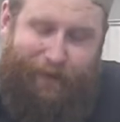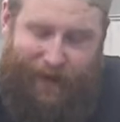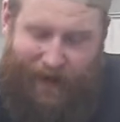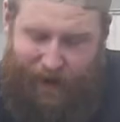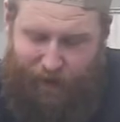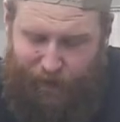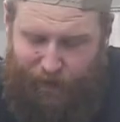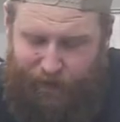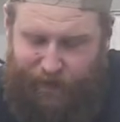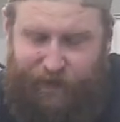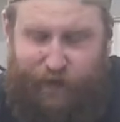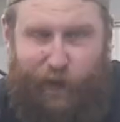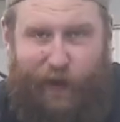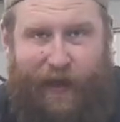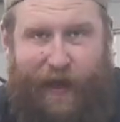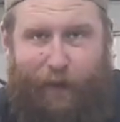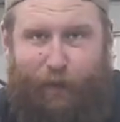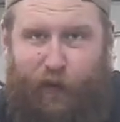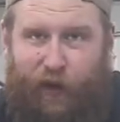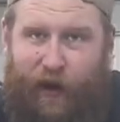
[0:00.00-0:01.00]
hours. We
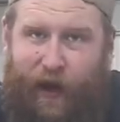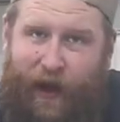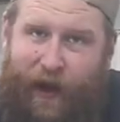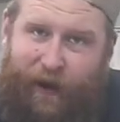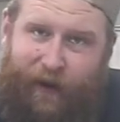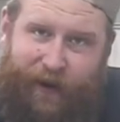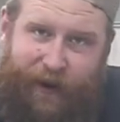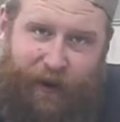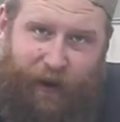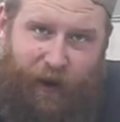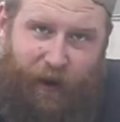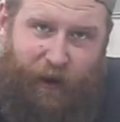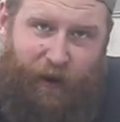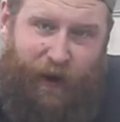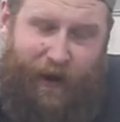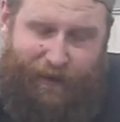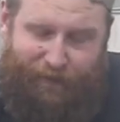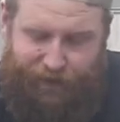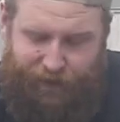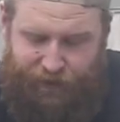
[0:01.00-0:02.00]
kept an eye on it all
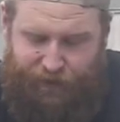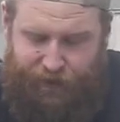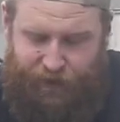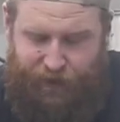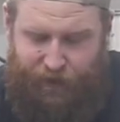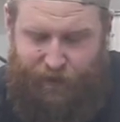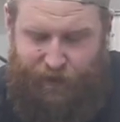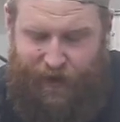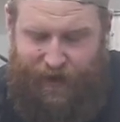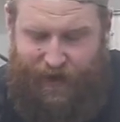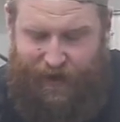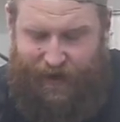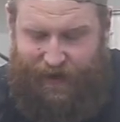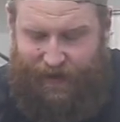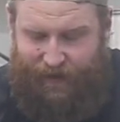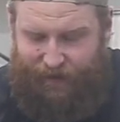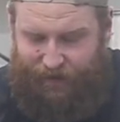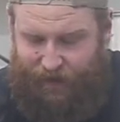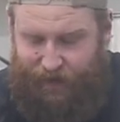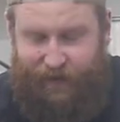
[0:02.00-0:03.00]
afternoon, and
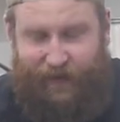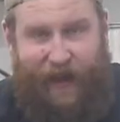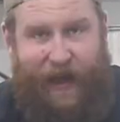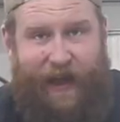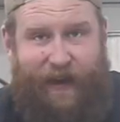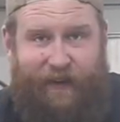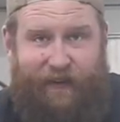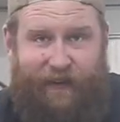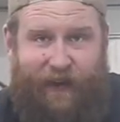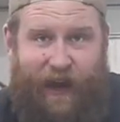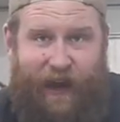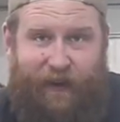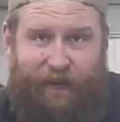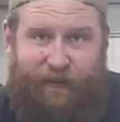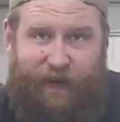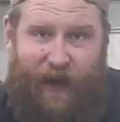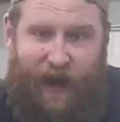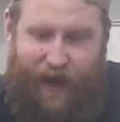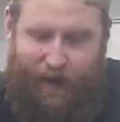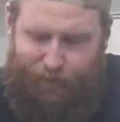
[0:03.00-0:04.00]
it took that entire
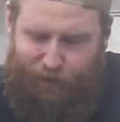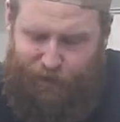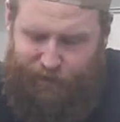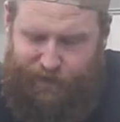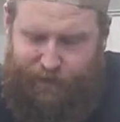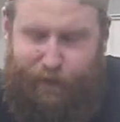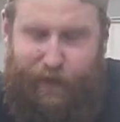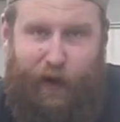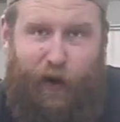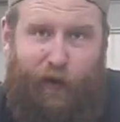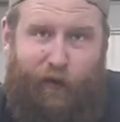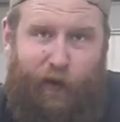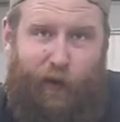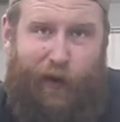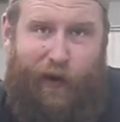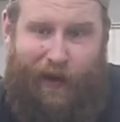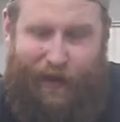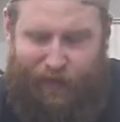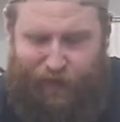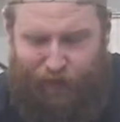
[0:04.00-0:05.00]
time, just a bit over
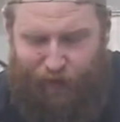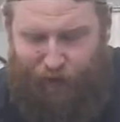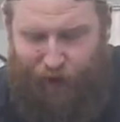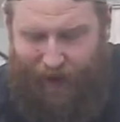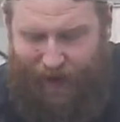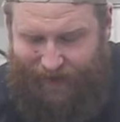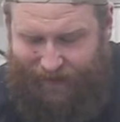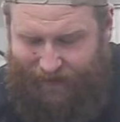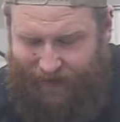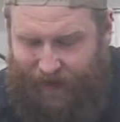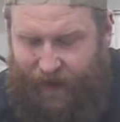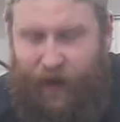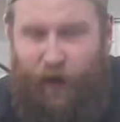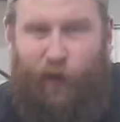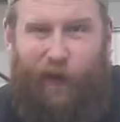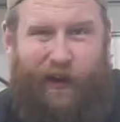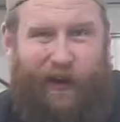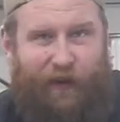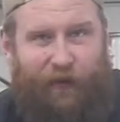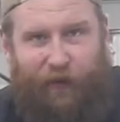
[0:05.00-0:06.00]
what I thought.
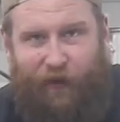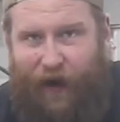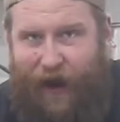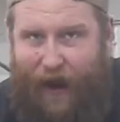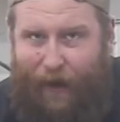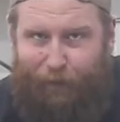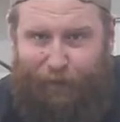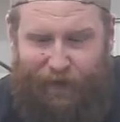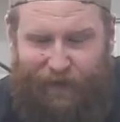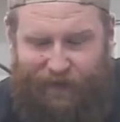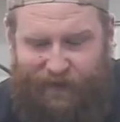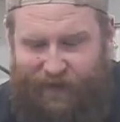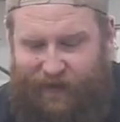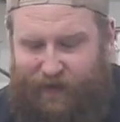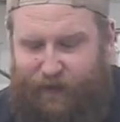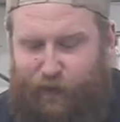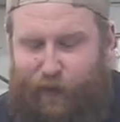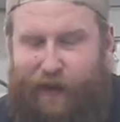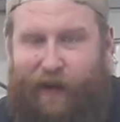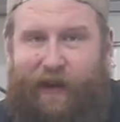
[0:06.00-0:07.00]
We didn't wrap these
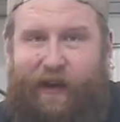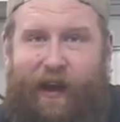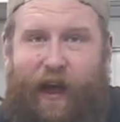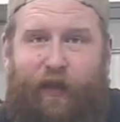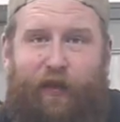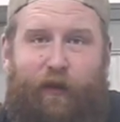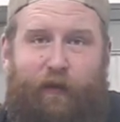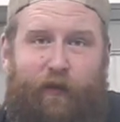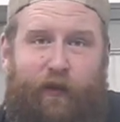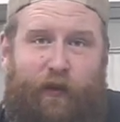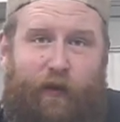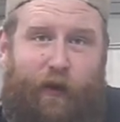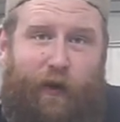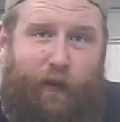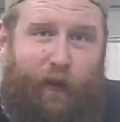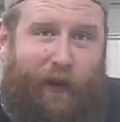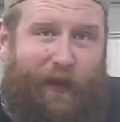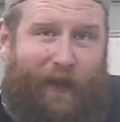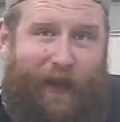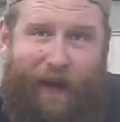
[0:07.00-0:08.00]
things, we did nothing to
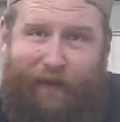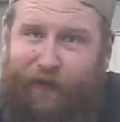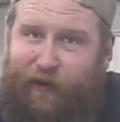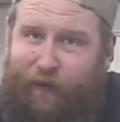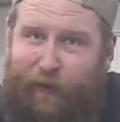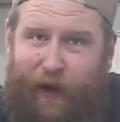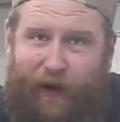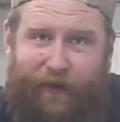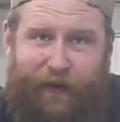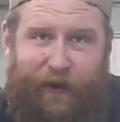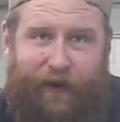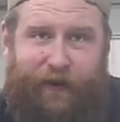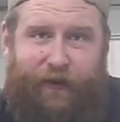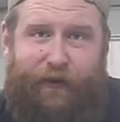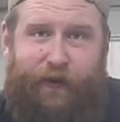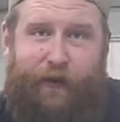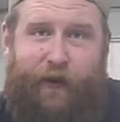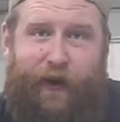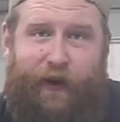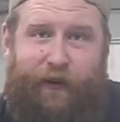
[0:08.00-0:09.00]
them. We left them on there at
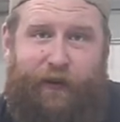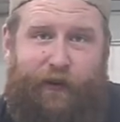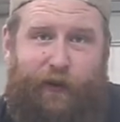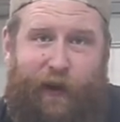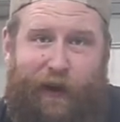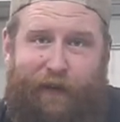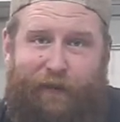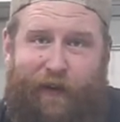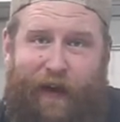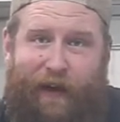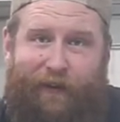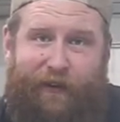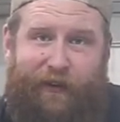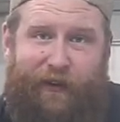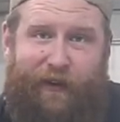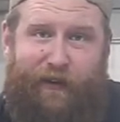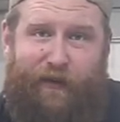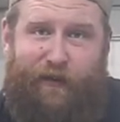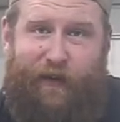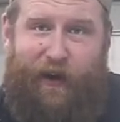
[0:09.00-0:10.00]
225
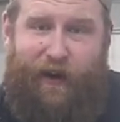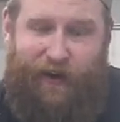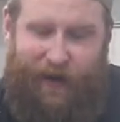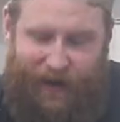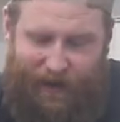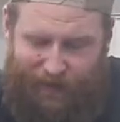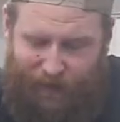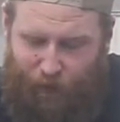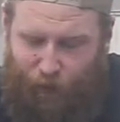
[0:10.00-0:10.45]
degrees Fahrenheit the